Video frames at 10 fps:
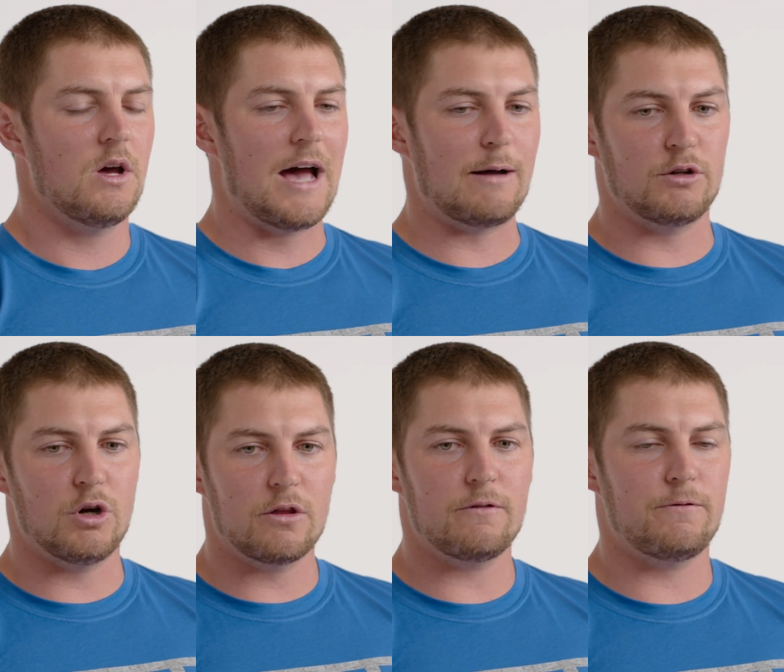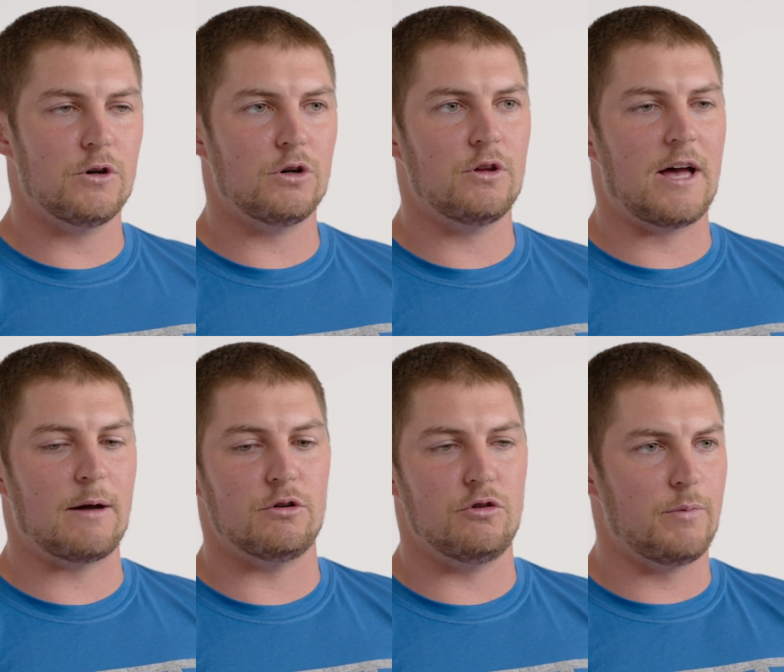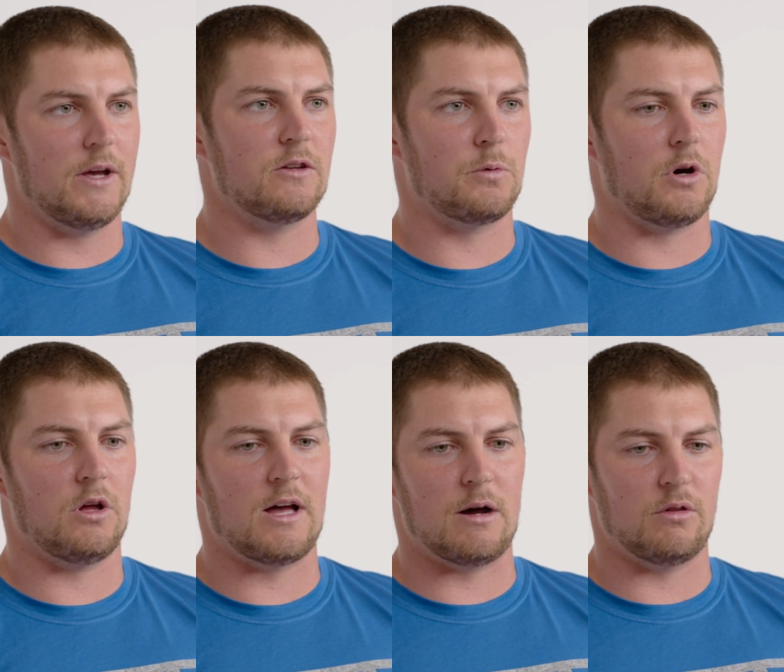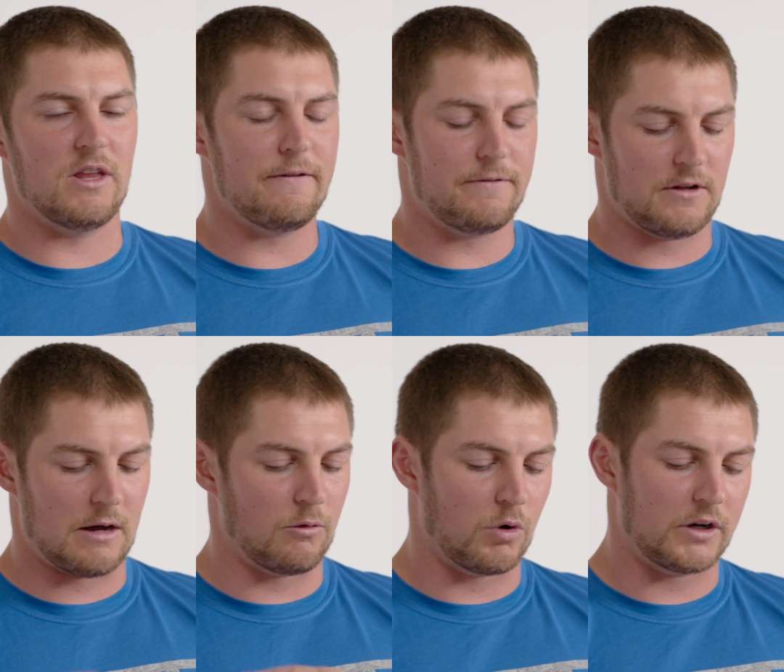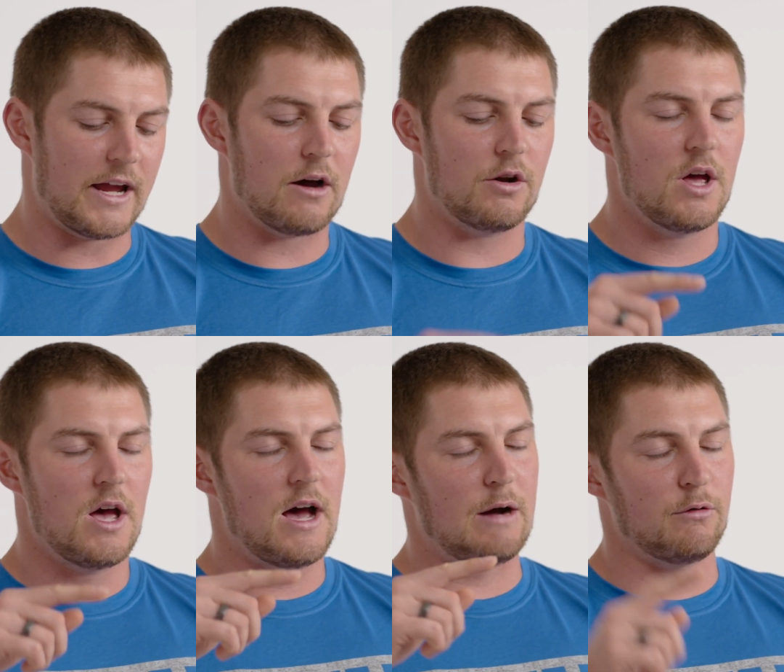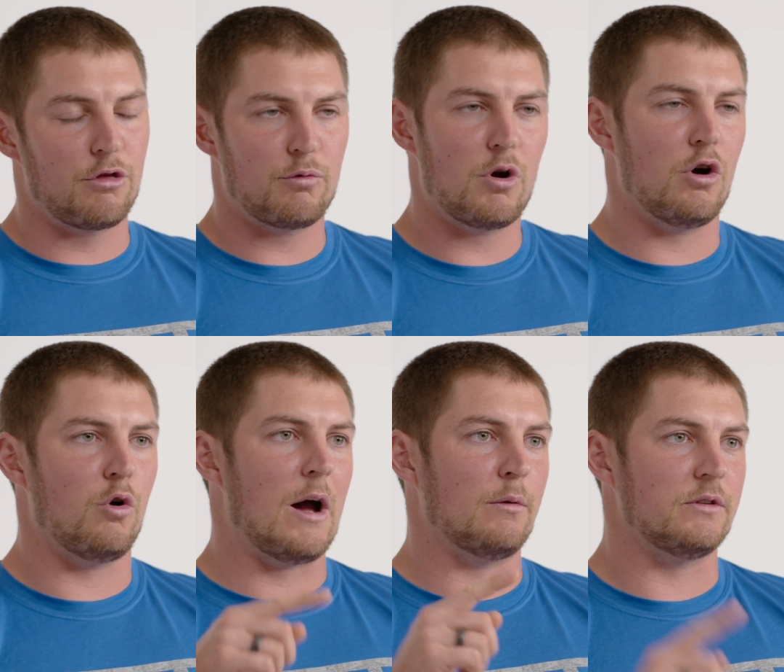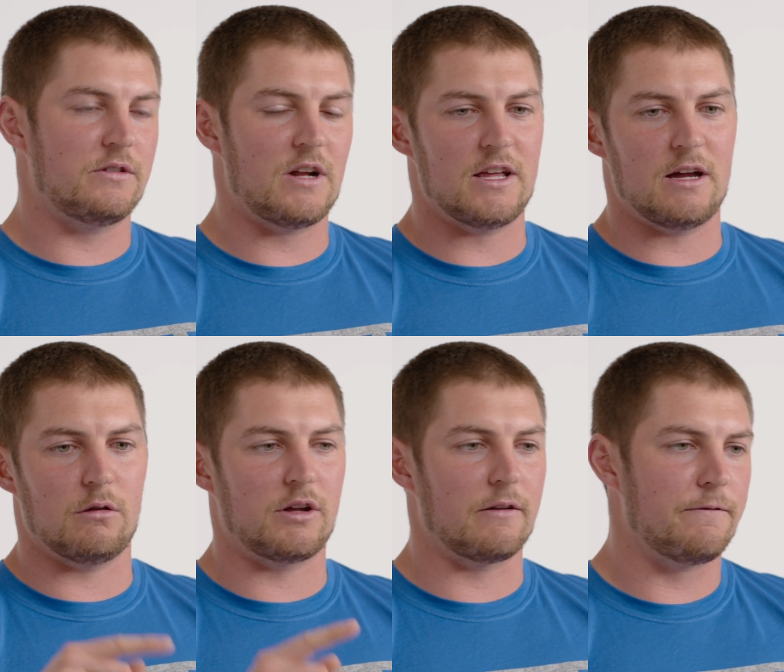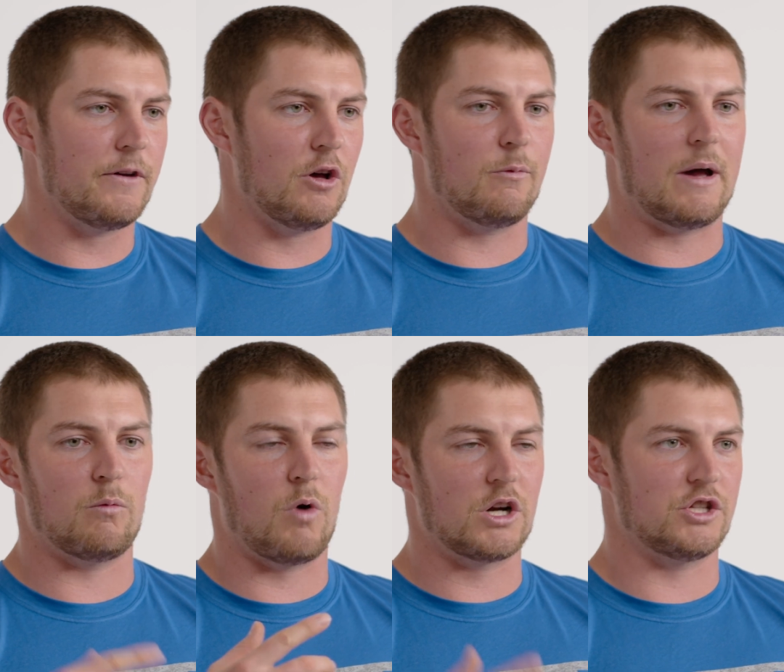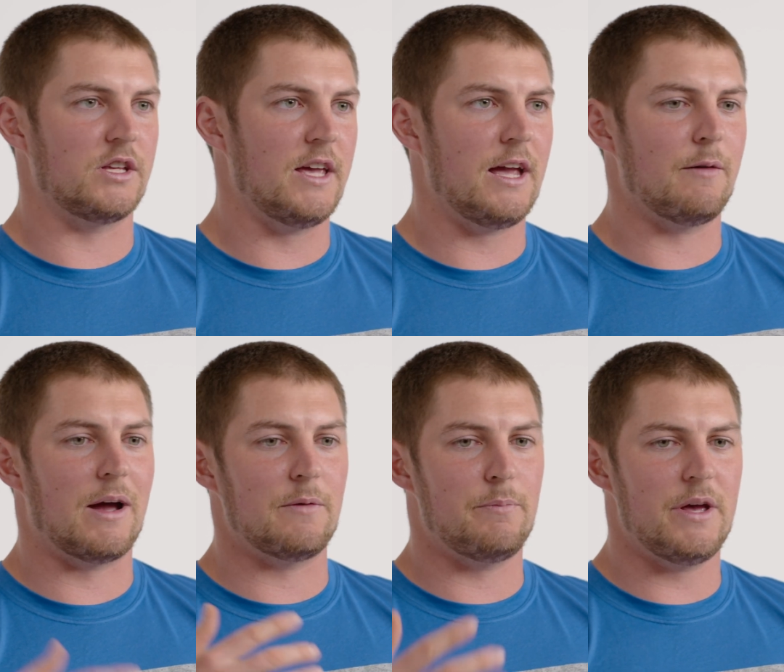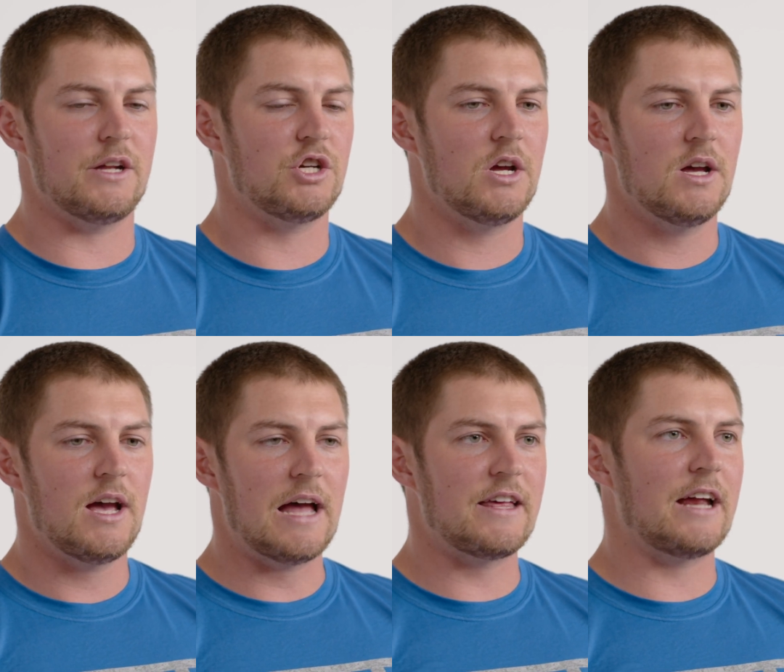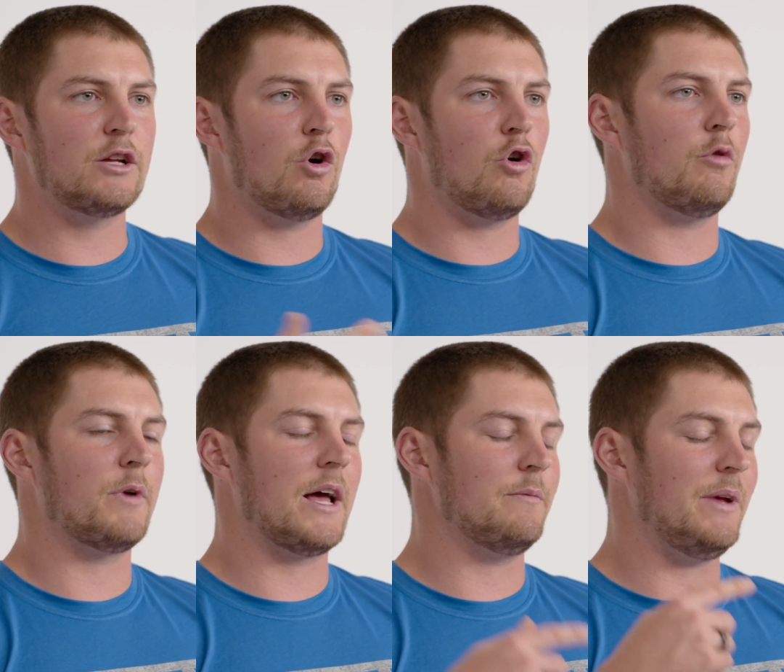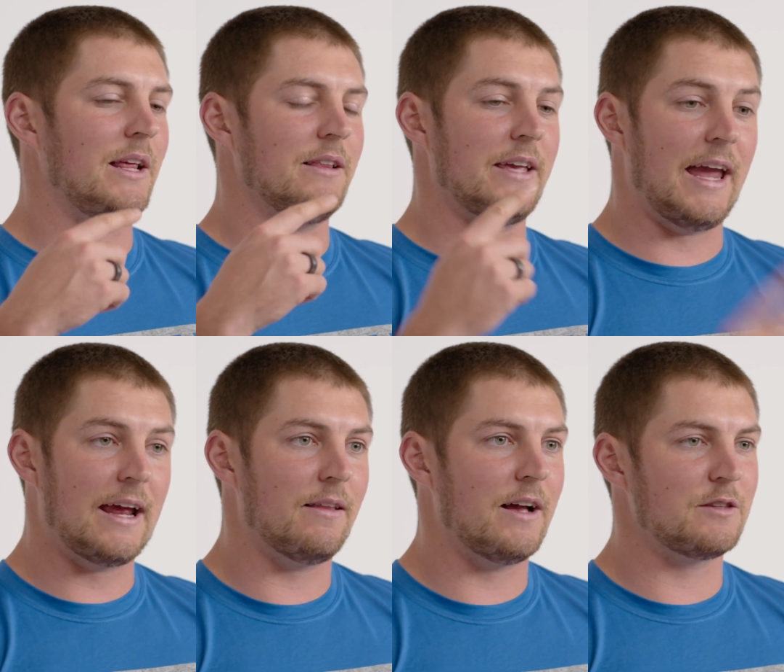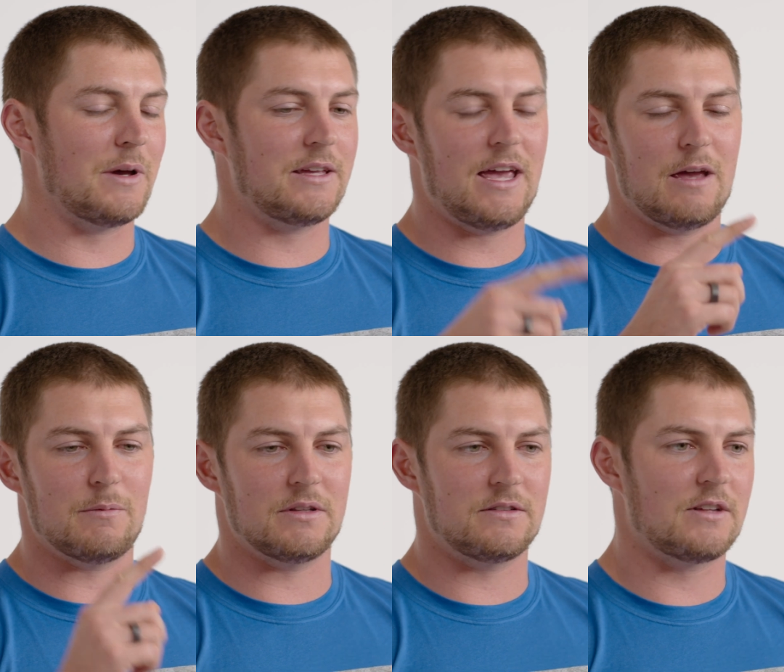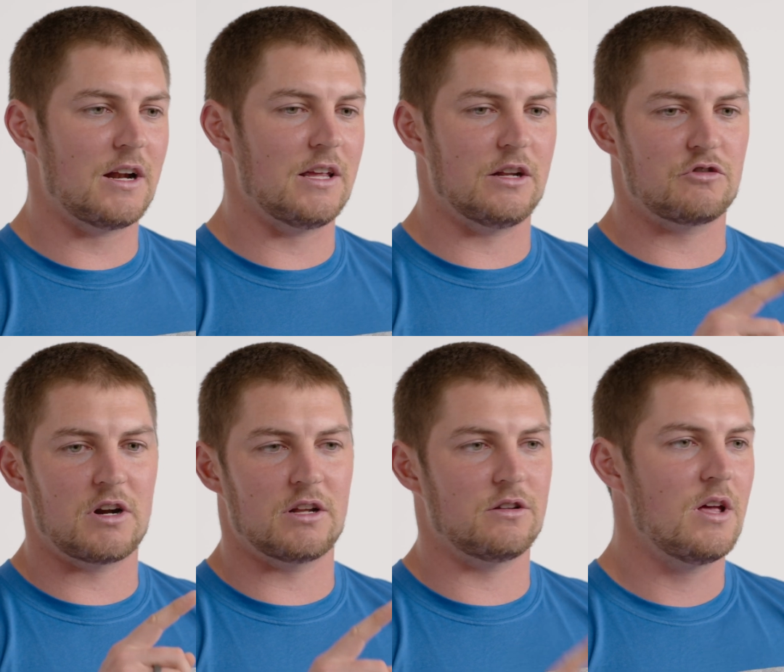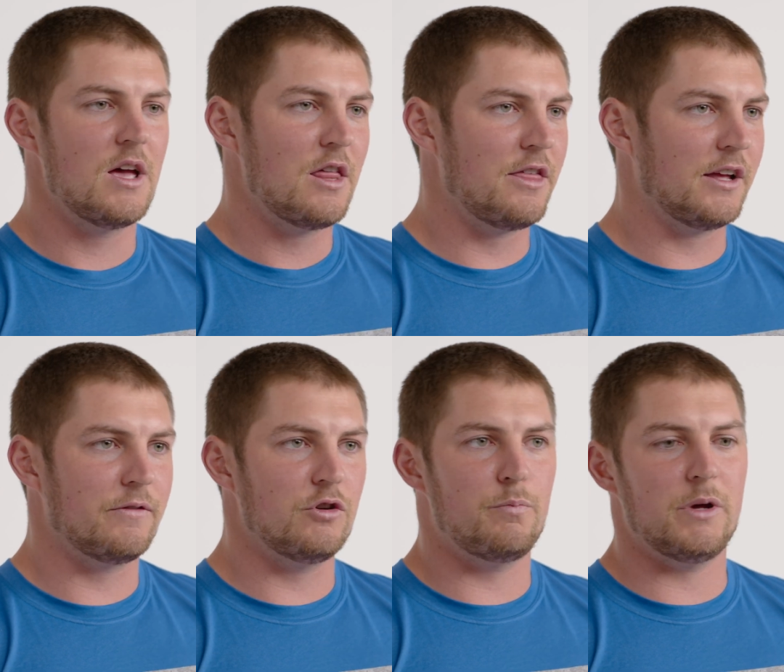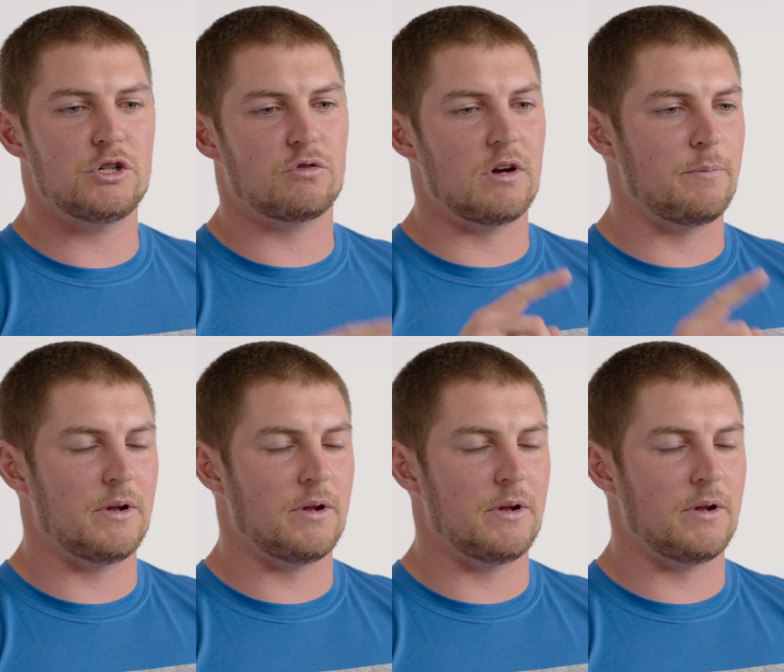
I would go to the field, I would do baseball, I would lift, I would work out, I would throw, I would study, I would look at film, I'd watch the game, I'd pitch, and then I'd go home and I'd immediately analyze my game and study and try to think of a new pitch grip.